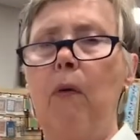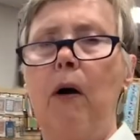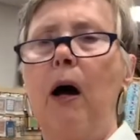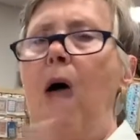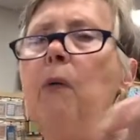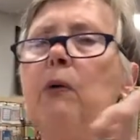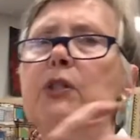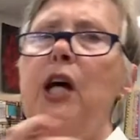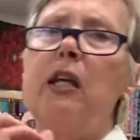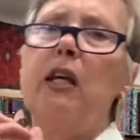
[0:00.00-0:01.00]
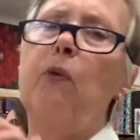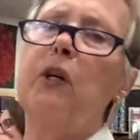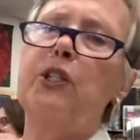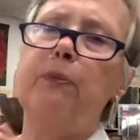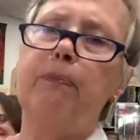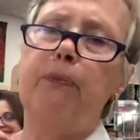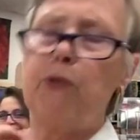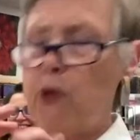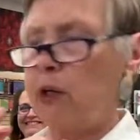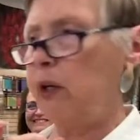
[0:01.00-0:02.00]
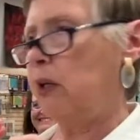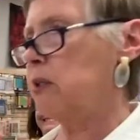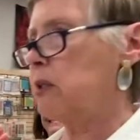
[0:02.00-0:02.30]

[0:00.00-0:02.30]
I won't tell you which drug it is,